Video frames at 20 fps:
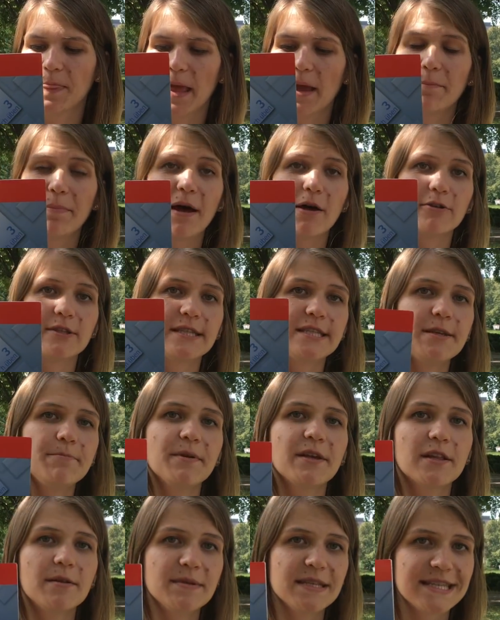about
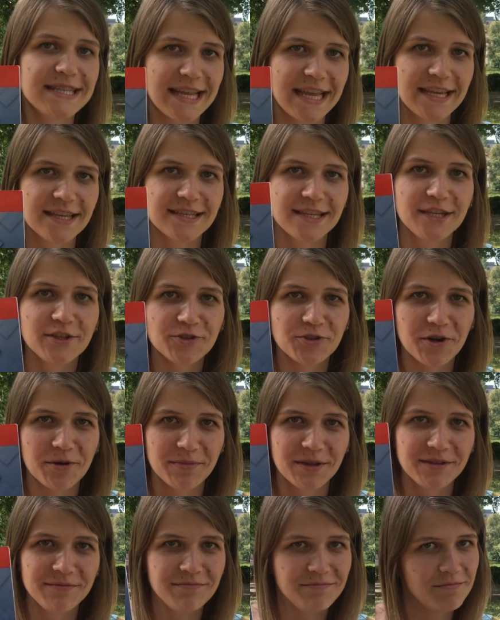typical mistakes in
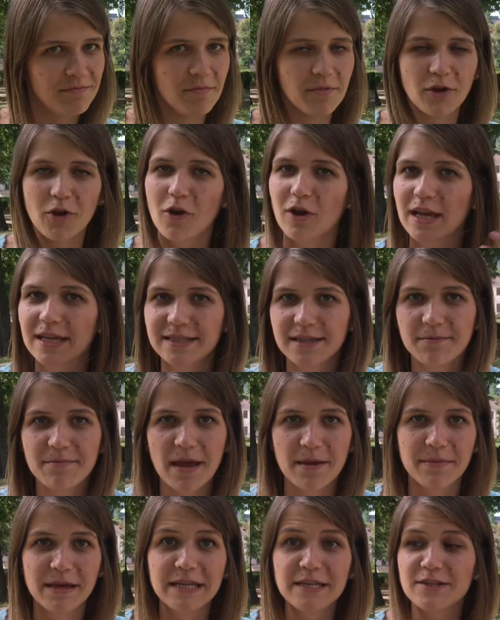German, collected
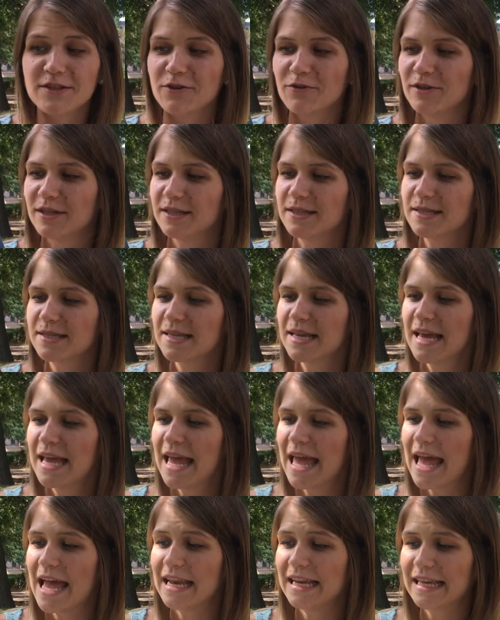by many students.
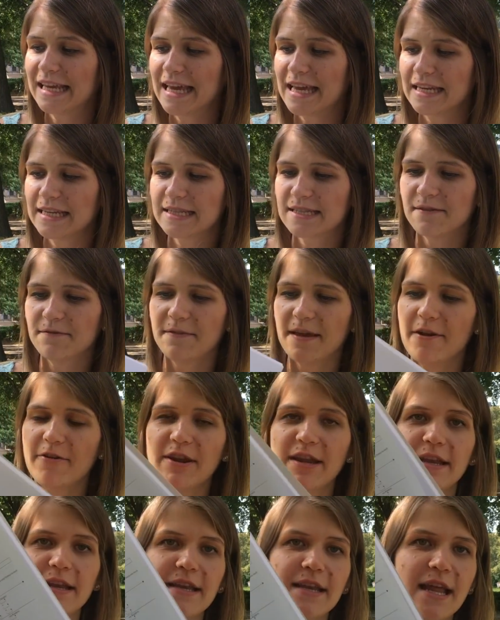And again, it's a
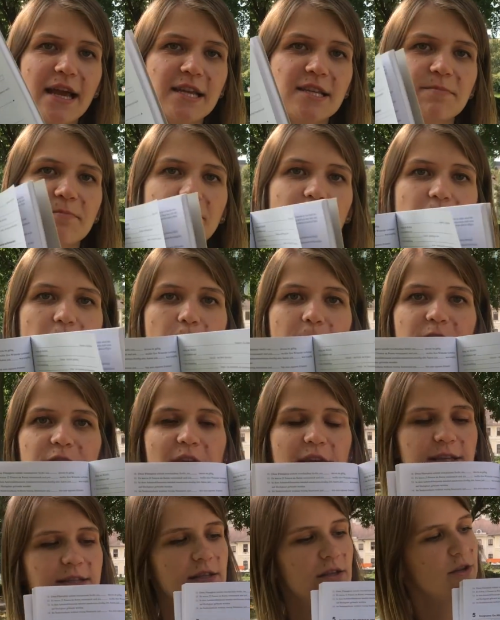very nice book which
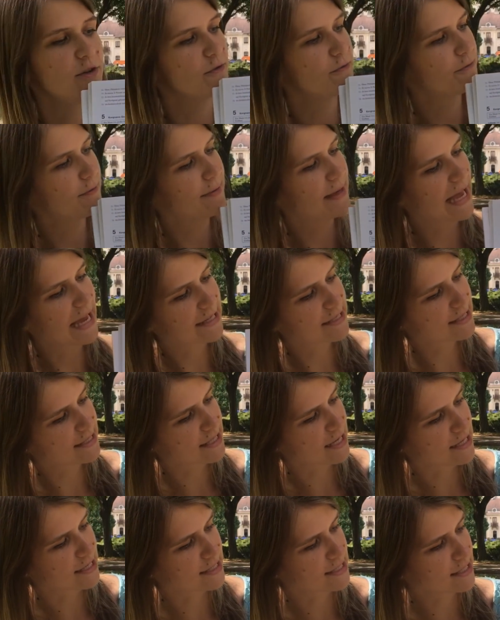has a lot of
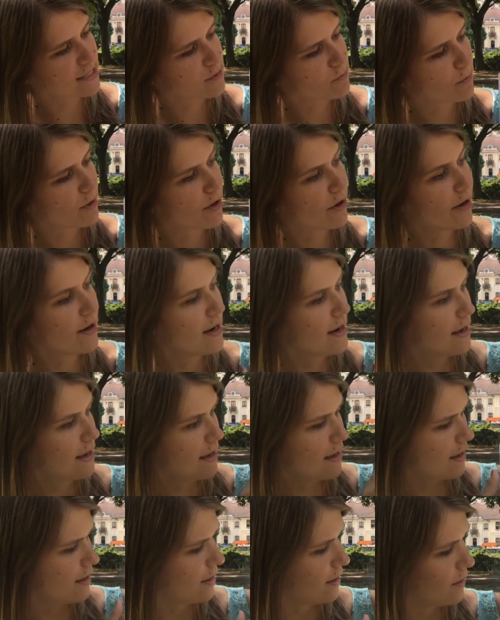exercises where
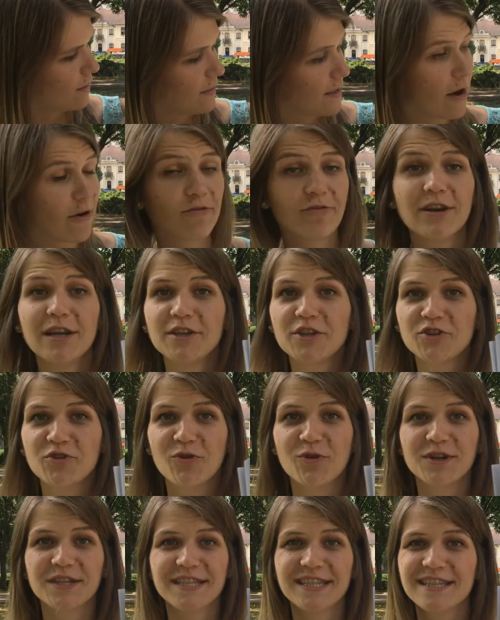they're really
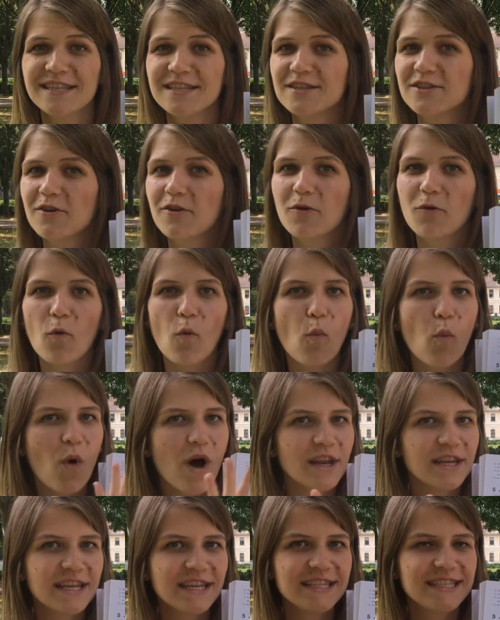short. So
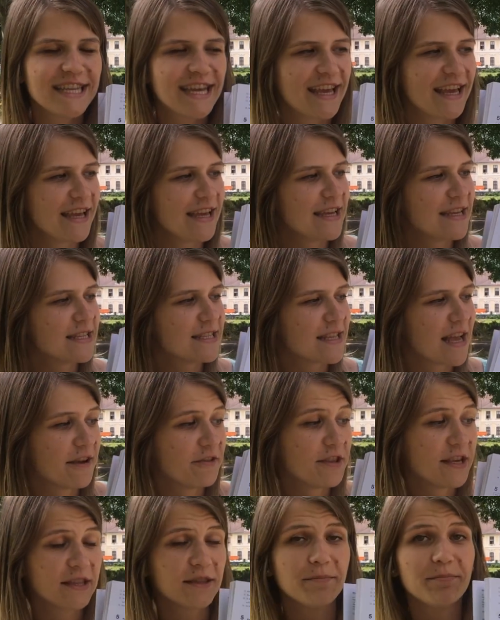1 a day is, I
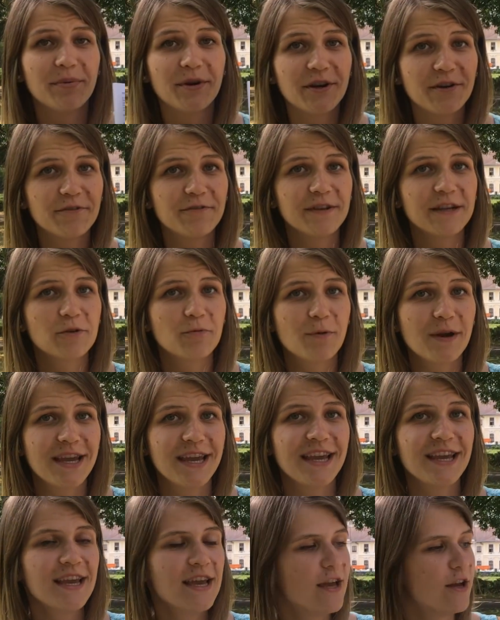think, the perfect
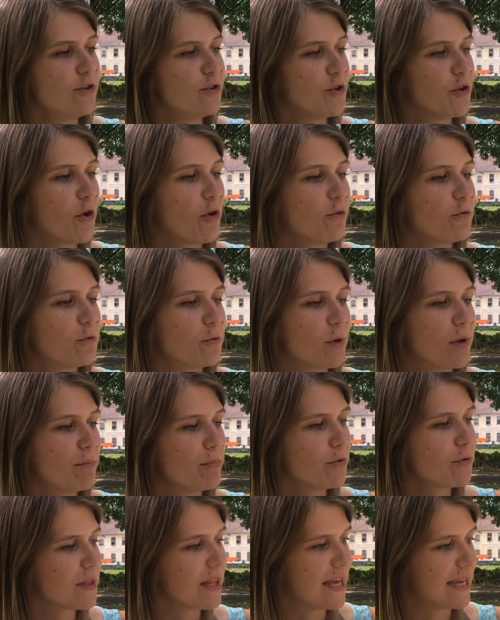way to go through a
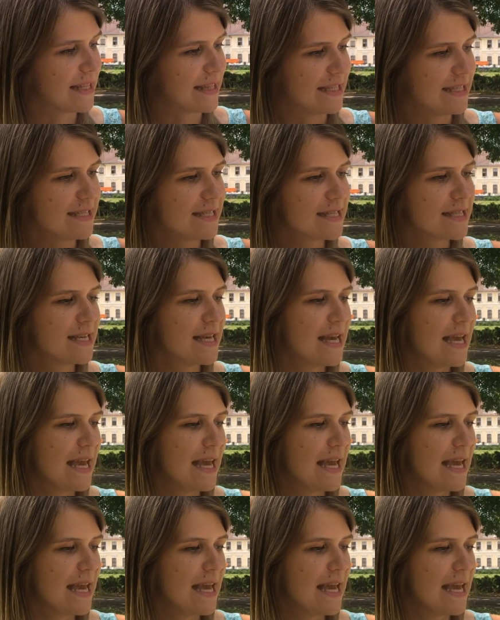book like this.